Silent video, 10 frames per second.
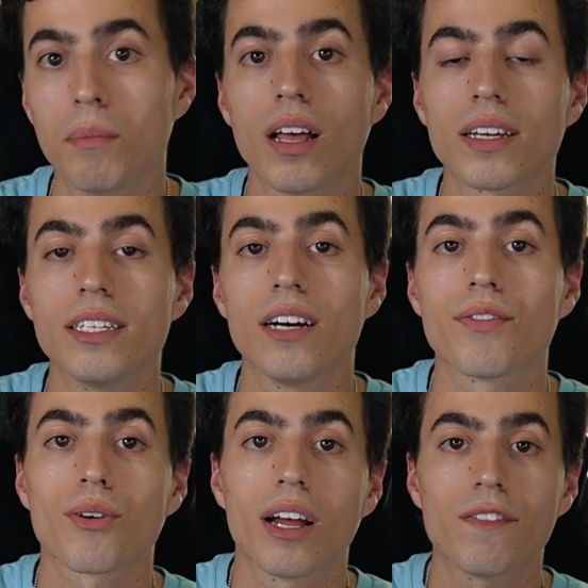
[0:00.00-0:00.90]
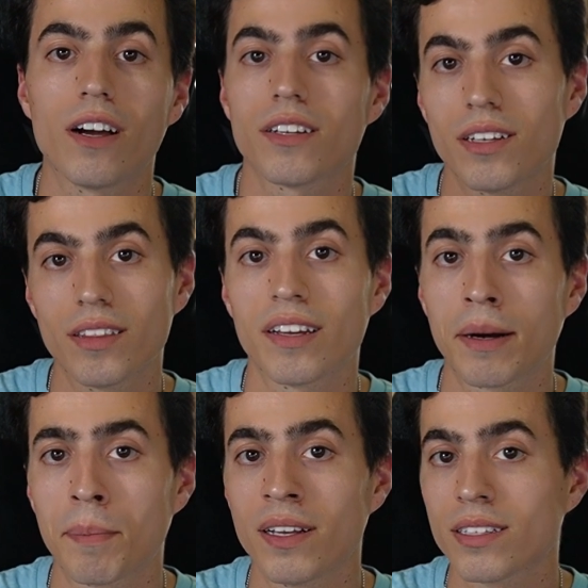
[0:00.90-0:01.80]
lucky enough where I found a good
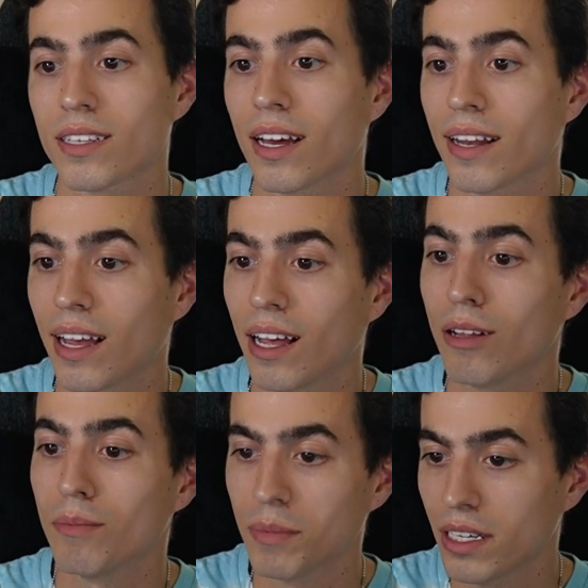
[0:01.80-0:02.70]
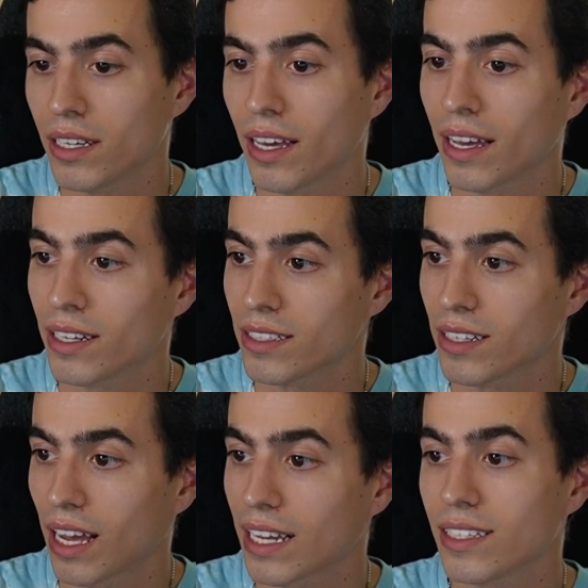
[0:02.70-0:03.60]
therapist that helped me, and
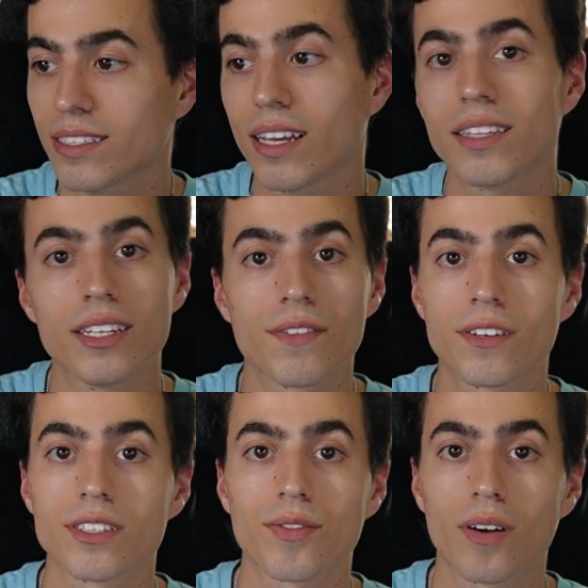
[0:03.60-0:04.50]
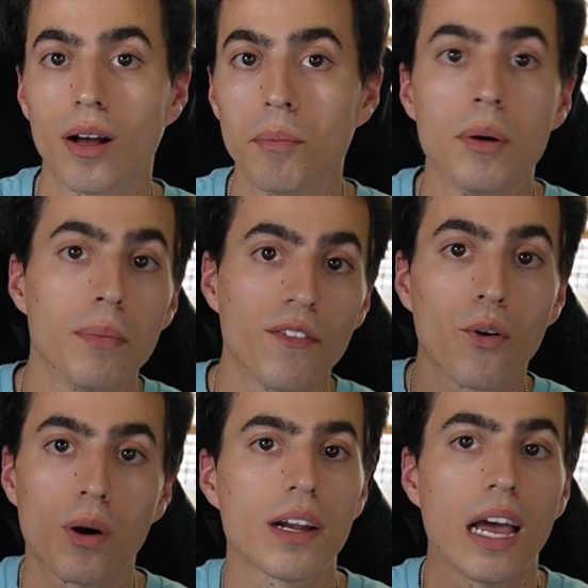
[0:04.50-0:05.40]
I can say the difference from
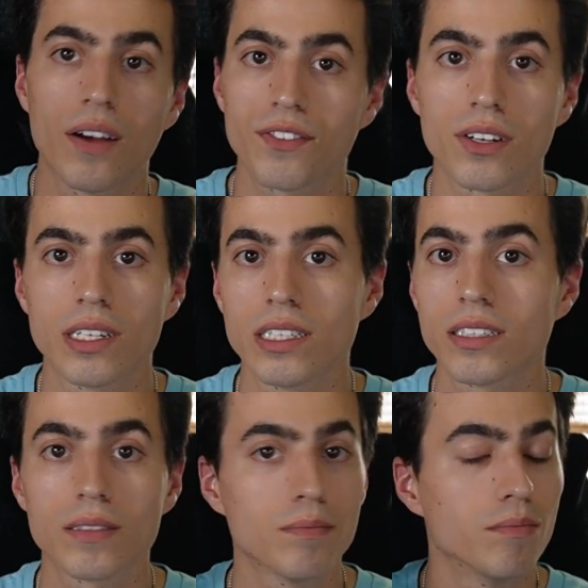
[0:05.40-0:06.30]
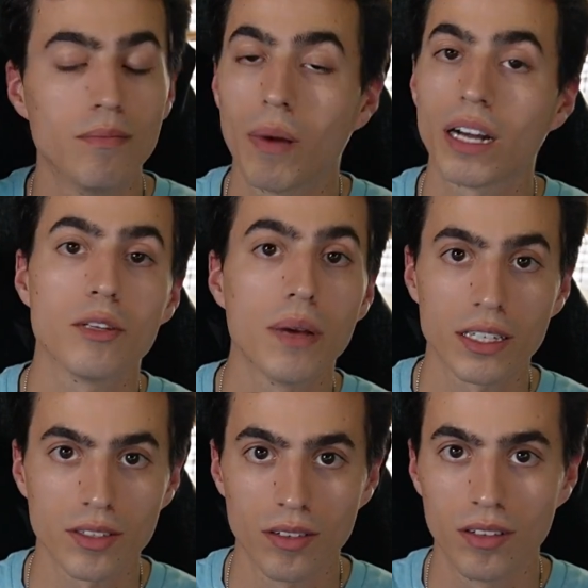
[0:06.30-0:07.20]
before and after is
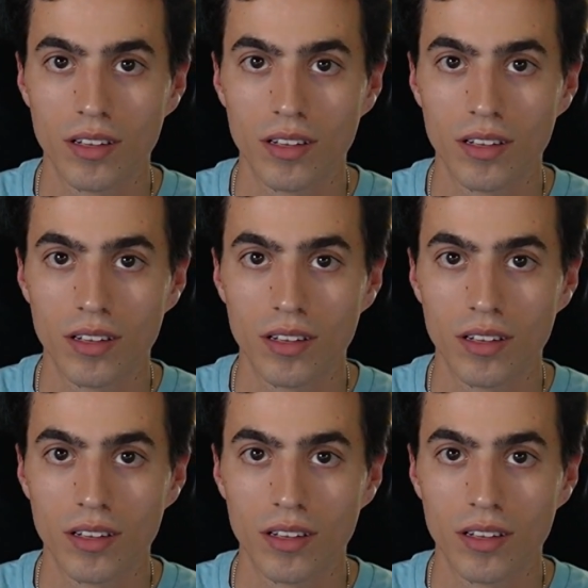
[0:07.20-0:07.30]
monumental.